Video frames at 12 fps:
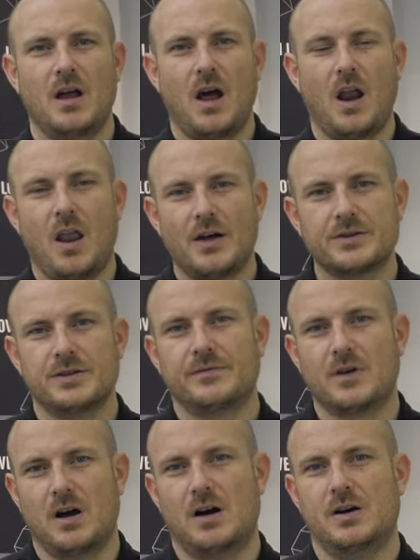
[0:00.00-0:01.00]
a lot
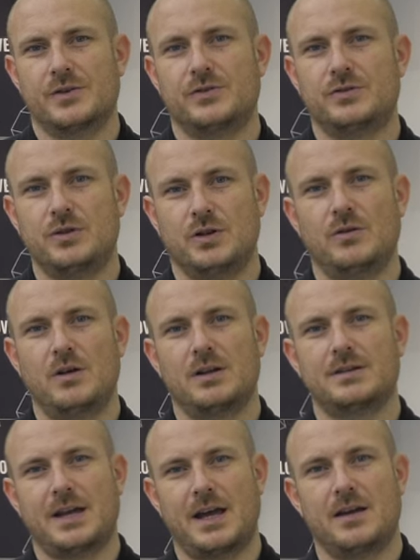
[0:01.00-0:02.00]
of cars do
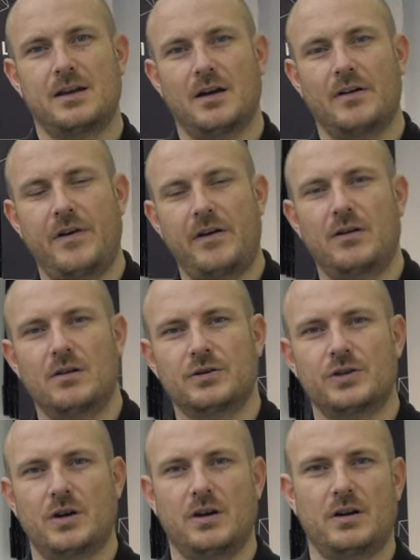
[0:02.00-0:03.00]
take a very long
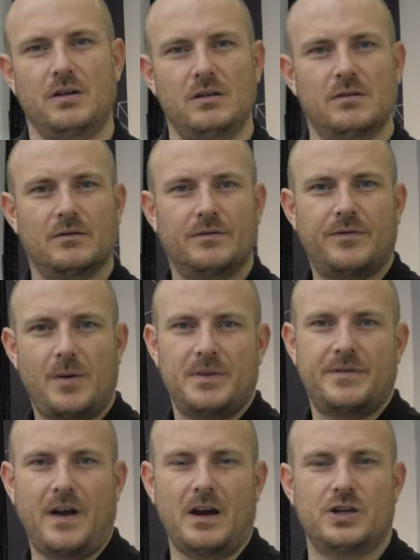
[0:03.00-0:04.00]
journey from
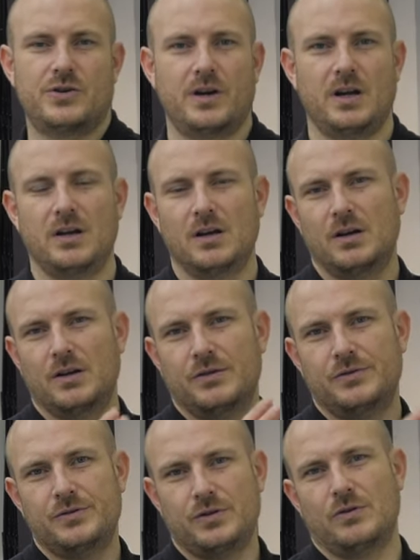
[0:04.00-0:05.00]
the factory
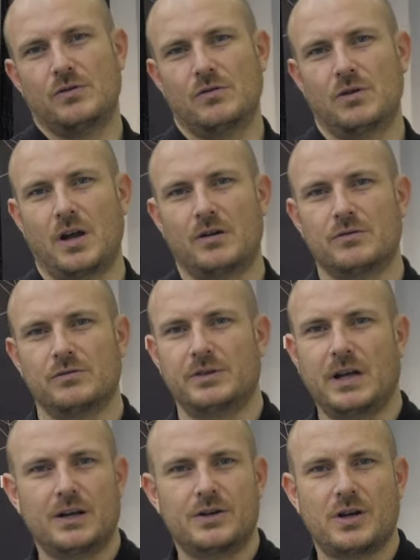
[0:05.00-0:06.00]
to your local
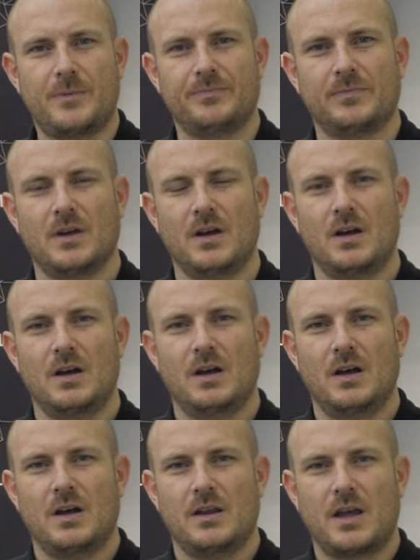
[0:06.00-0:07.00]
dealership.
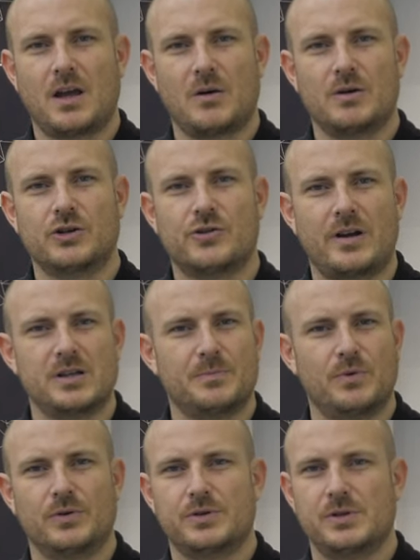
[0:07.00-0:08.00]
They go on
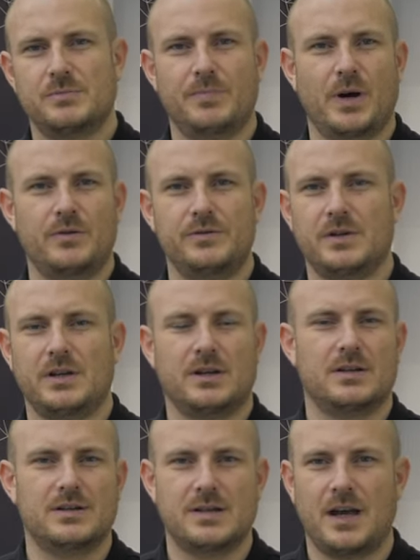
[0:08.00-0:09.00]
transporters, boats and in
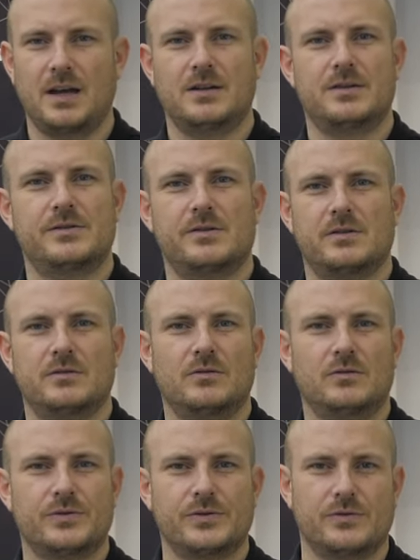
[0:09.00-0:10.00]
containers and
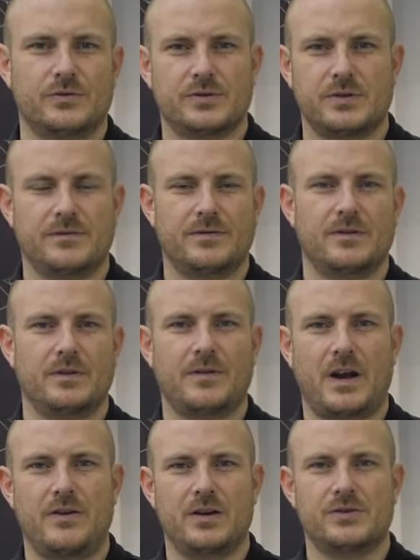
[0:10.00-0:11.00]
all sorts of
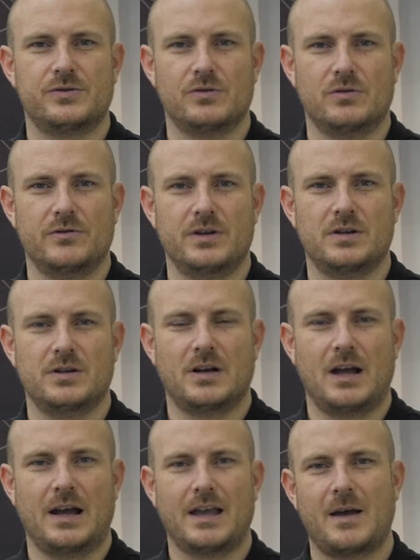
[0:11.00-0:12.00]
various storage,
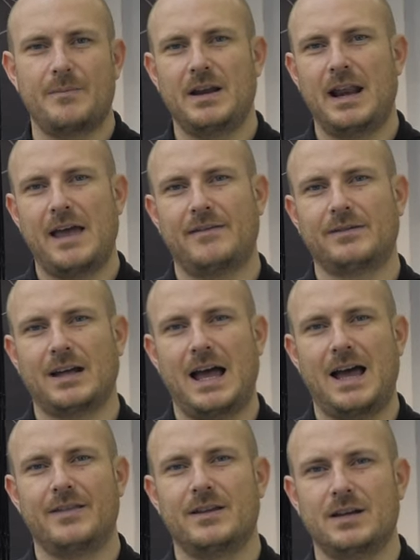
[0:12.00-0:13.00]
and can be left
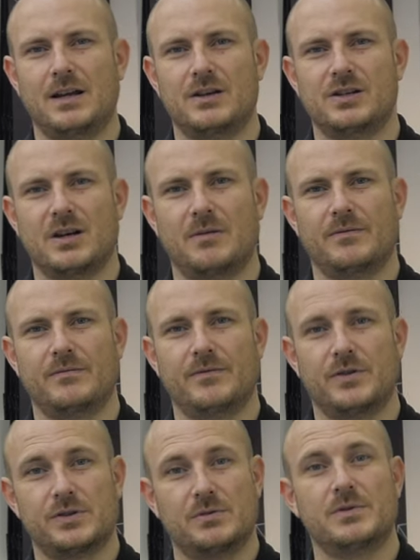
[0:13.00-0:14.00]
at the dealership
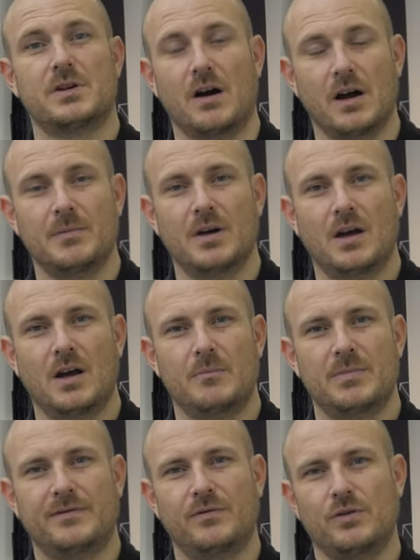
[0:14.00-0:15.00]
for some time
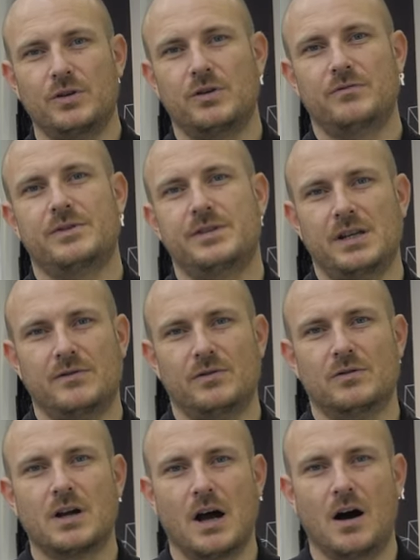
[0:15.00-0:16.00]
before you receive
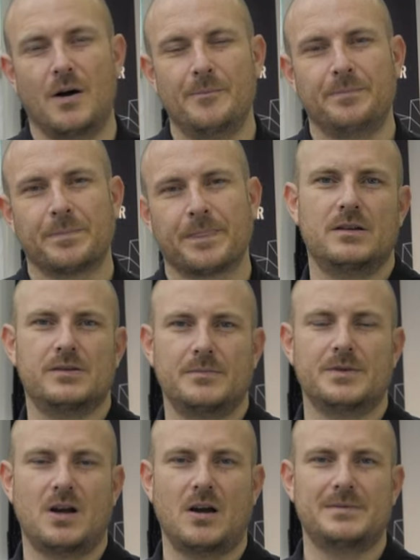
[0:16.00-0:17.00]
your car.
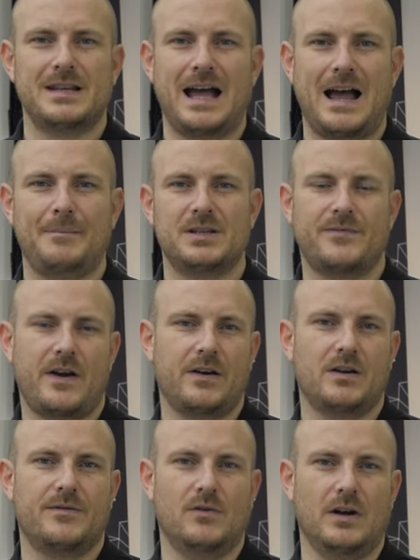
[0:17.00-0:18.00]
Sometimes
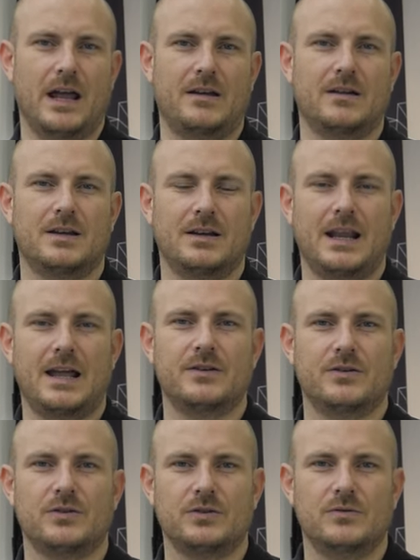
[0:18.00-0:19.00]
atmospheric fallout can
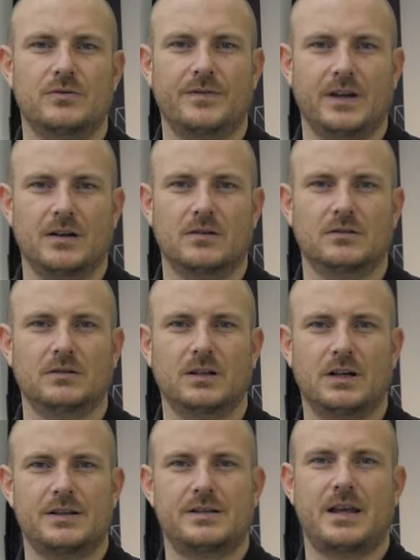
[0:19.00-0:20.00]
land on your vehicle
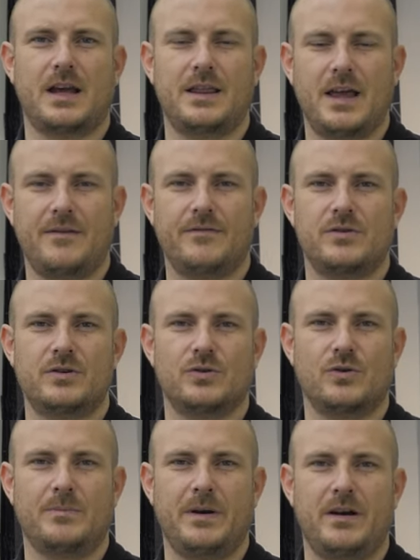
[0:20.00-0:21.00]
and stay there for a
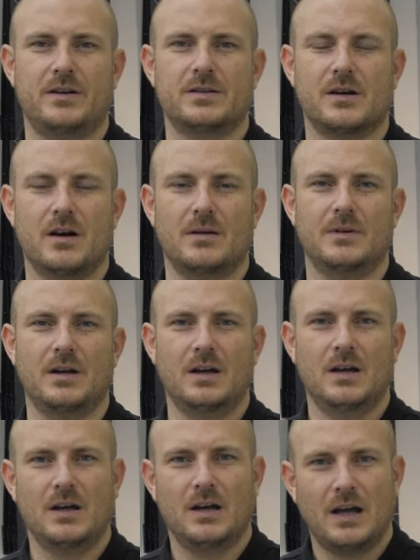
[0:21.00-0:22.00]
short period of time
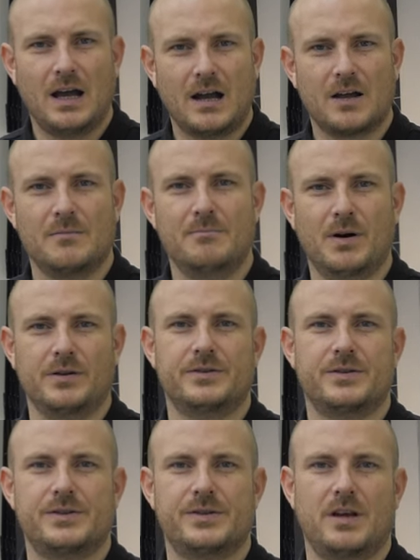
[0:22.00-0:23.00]
and can bond
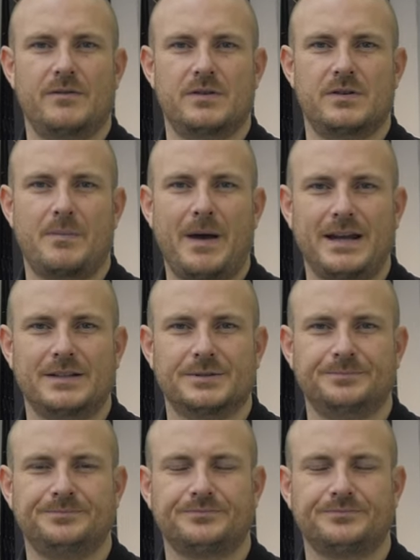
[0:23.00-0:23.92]
to the surface of the paint.